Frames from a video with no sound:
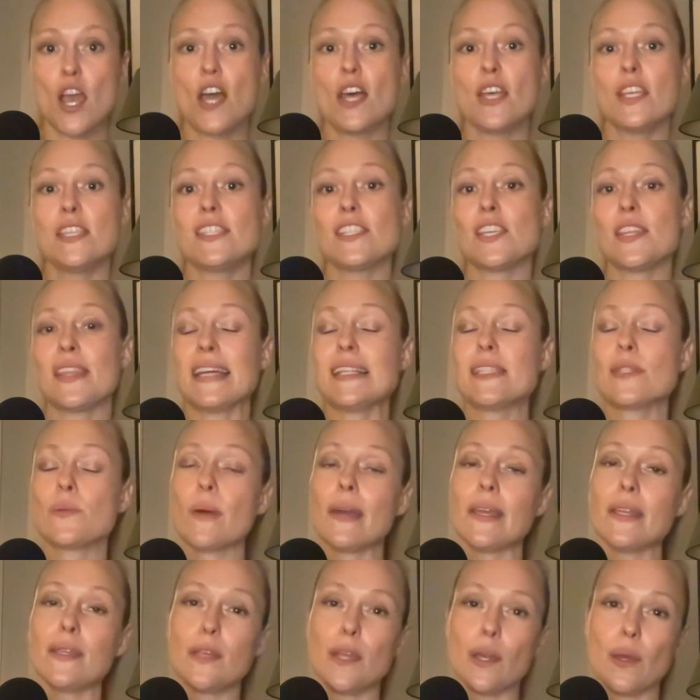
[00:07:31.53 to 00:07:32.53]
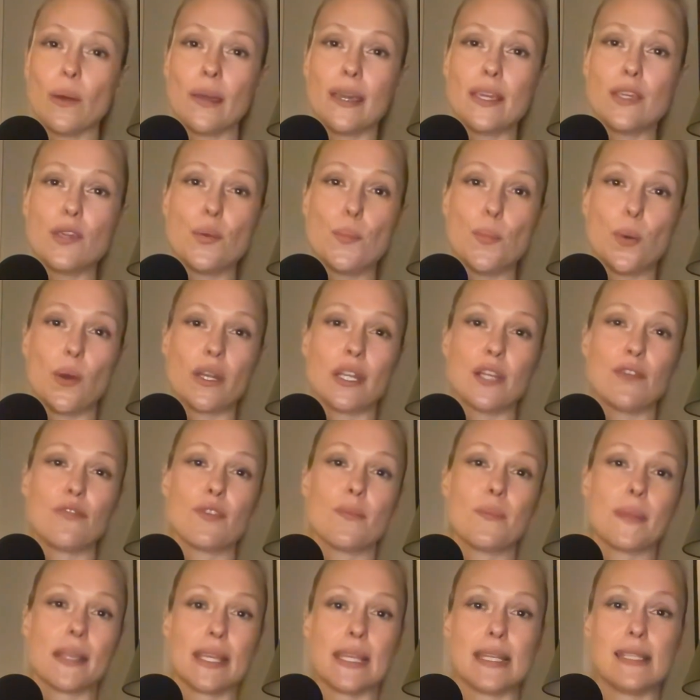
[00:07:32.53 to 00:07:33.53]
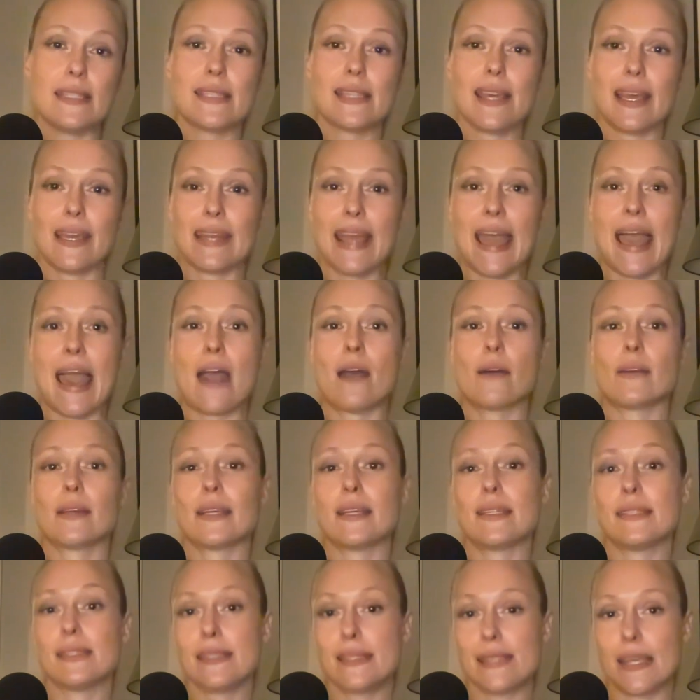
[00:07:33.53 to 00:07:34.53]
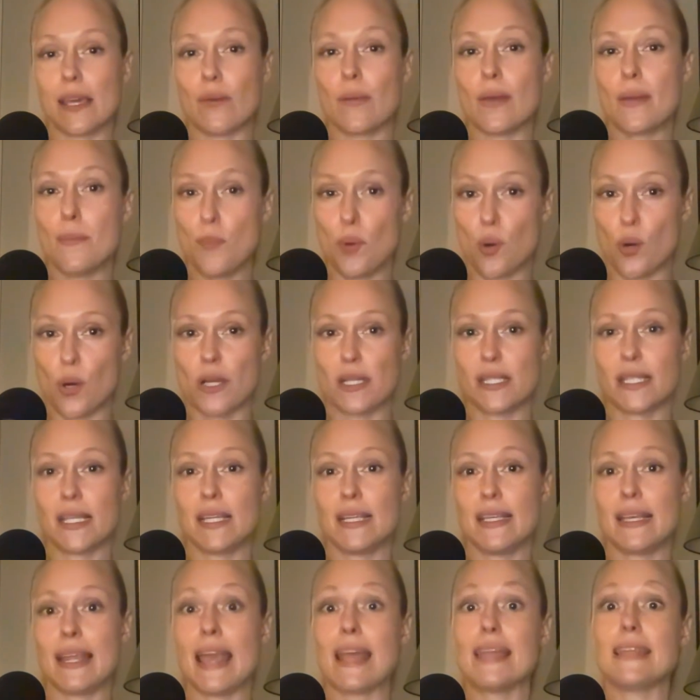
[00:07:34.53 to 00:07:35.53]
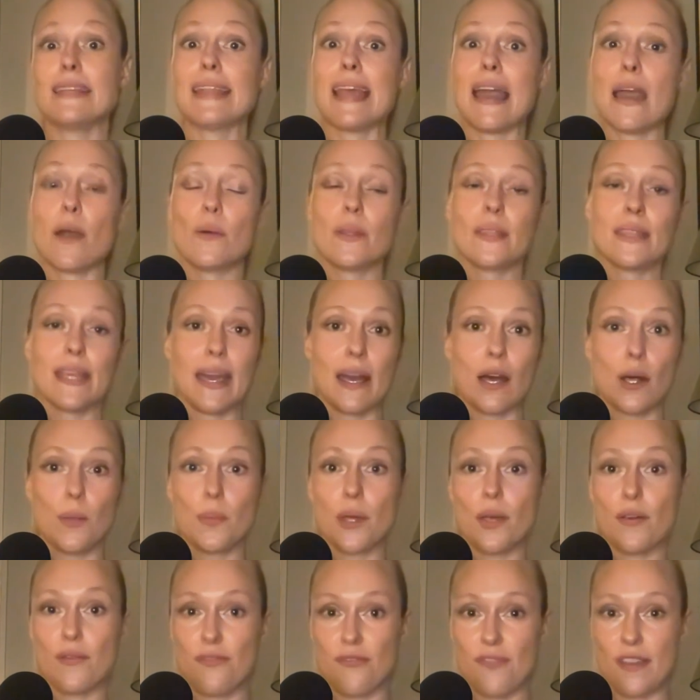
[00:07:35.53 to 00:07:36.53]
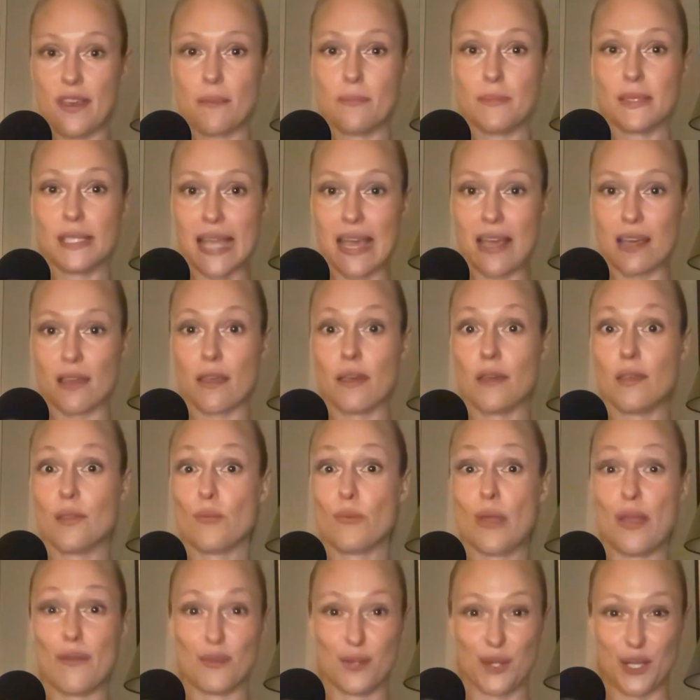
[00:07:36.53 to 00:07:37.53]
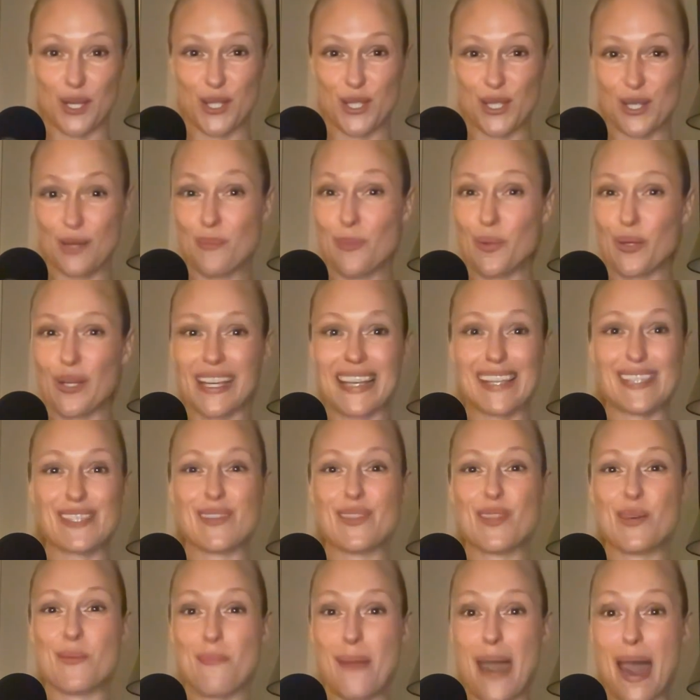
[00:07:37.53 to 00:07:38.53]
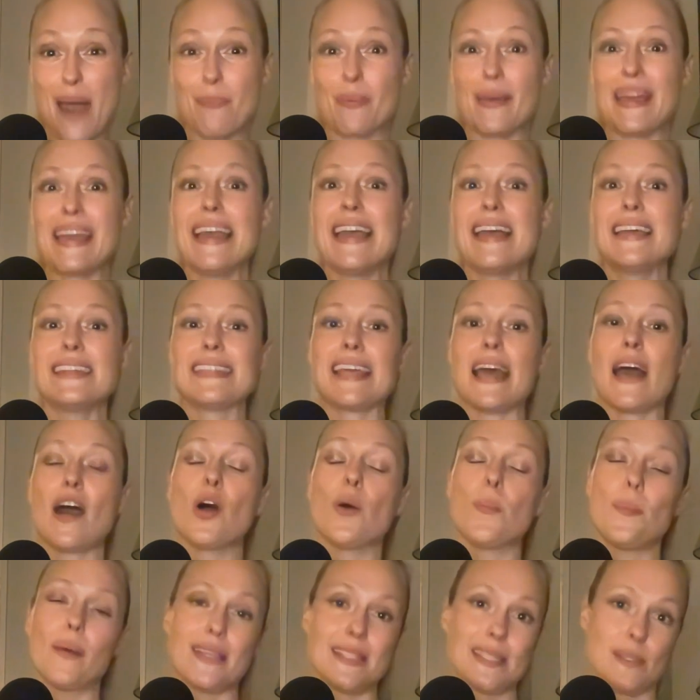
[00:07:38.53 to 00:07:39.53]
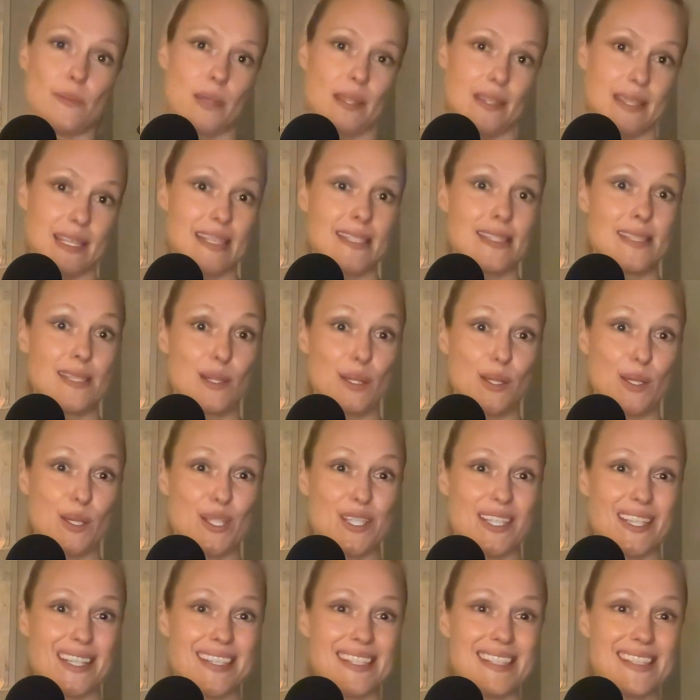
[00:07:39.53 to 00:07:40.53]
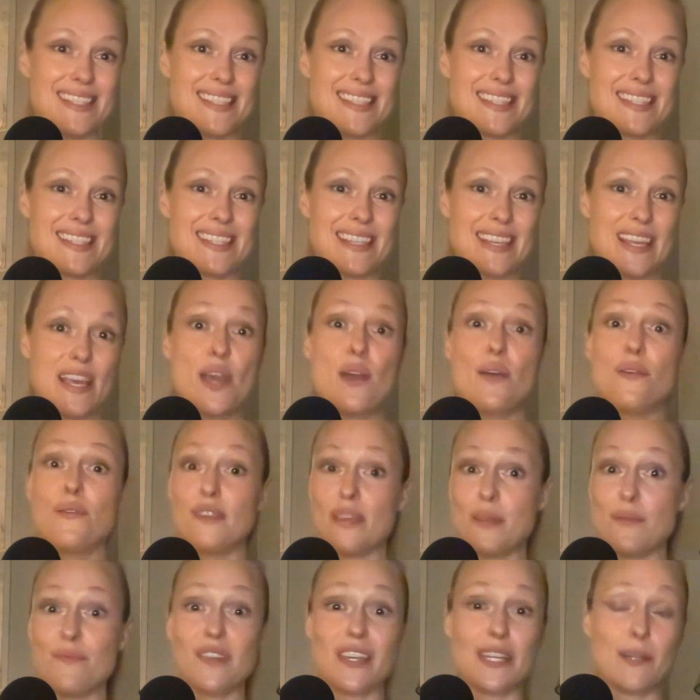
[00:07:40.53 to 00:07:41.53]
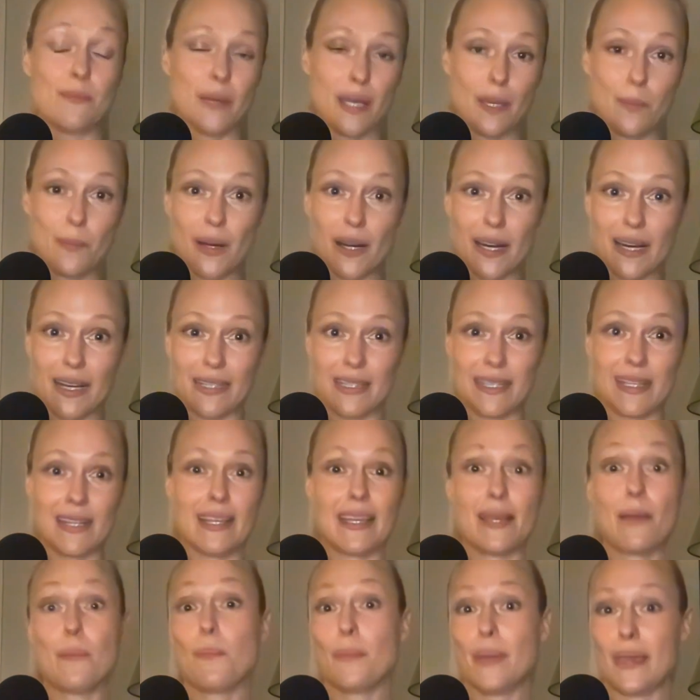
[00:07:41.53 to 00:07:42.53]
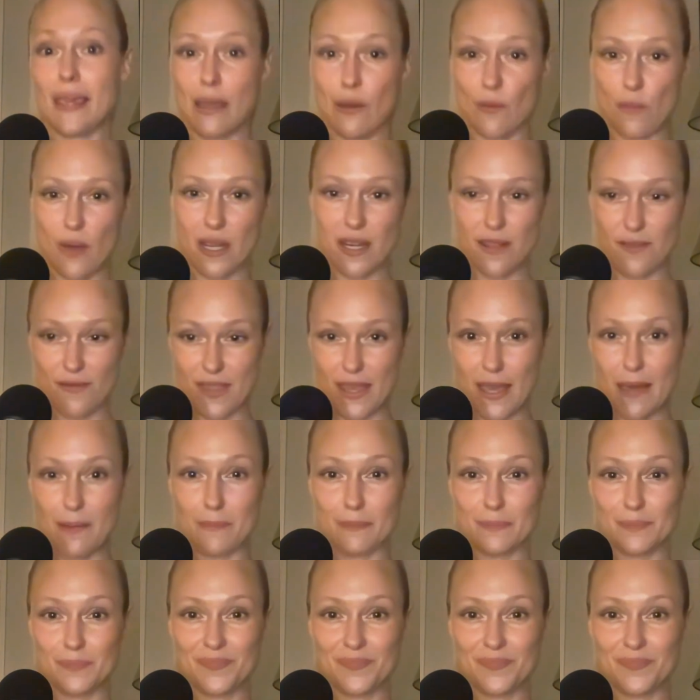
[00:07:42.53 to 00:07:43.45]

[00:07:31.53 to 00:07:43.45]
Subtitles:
So that's why knowing your body from the inside out is so important, and now with the help of FemTech Revolution putting us on the map to help us with these solutions. FemVed, my partner, being one of them.